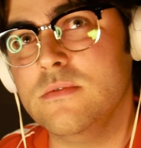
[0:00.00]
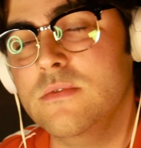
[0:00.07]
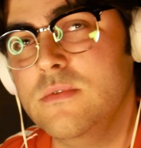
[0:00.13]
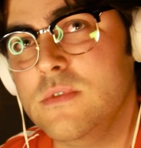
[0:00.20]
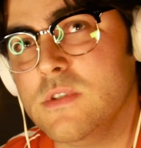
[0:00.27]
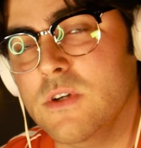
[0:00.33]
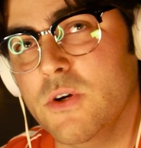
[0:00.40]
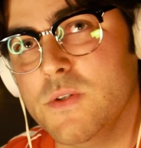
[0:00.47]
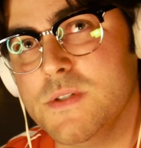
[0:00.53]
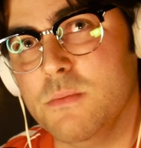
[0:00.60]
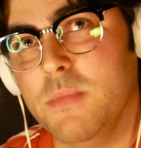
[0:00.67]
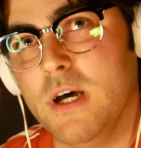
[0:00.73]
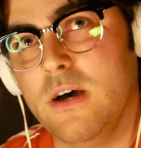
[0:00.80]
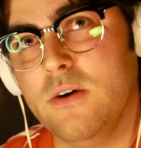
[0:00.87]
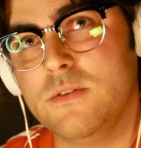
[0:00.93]
so it's
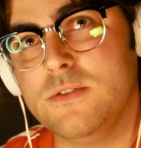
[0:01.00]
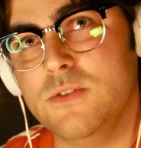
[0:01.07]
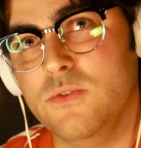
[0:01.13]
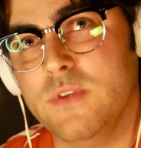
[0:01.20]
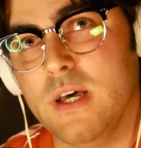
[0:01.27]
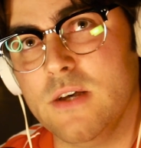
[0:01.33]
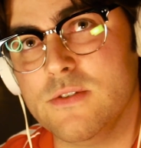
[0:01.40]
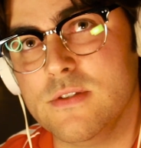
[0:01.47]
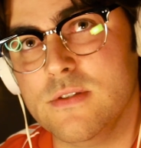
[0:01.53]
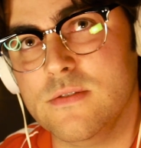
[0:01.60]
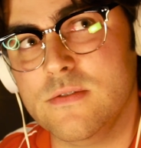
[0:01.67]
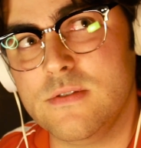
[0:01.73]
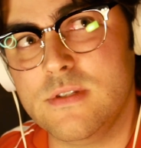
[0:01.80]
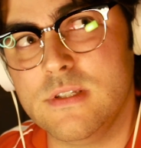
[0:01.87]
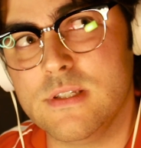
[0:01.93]
about
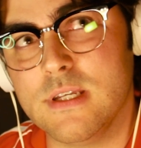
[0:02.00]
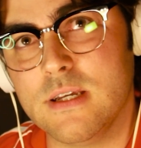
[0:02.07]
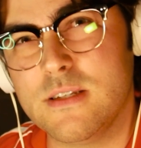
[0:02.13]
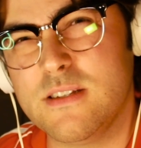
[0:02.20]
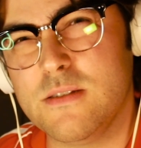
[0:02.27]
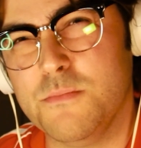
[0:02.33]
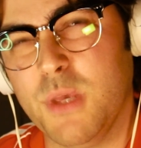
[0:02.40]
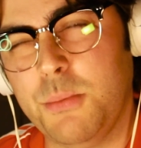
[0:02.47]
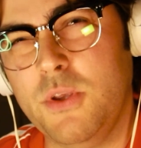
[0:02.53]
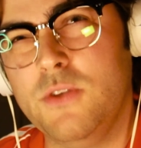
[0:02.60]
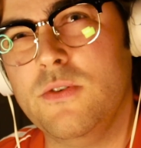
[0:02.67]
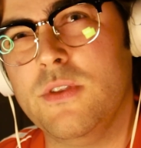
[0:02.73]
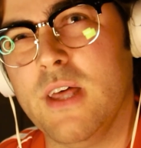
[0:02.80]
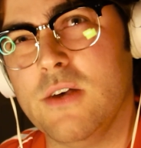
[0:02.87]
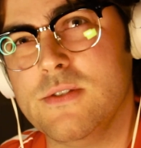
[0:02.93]
2006, maybe
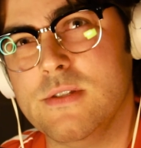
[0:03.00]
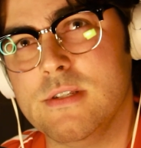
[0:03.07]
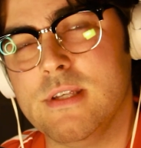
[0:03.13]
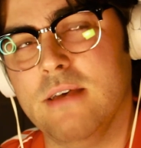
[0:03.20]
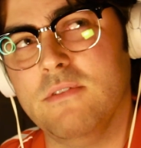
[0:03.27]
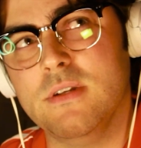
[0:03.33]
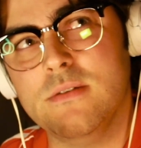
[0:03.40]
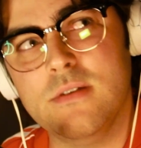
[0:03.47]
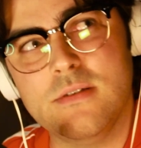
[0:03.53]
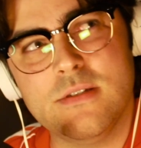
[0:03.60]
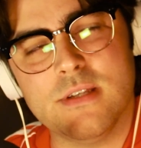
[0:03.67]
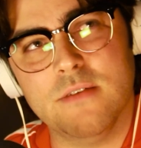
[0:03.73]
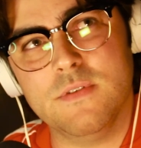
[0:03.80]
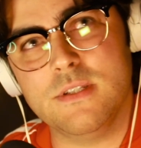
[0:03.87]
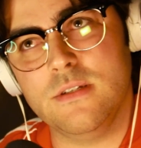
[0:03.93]
2007,
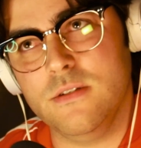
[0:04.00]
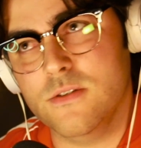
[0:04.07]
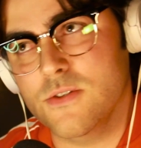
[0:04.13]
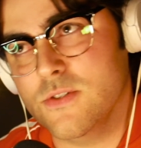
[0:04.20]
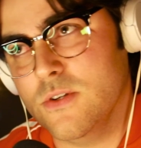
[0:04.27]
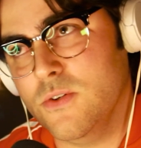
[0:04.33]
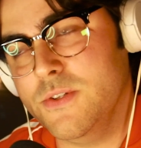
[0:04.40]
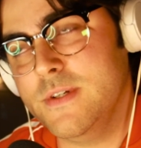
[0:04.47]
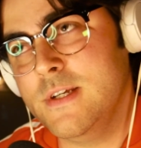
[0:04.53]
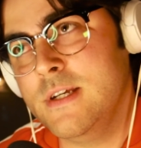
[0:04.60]
17 years old.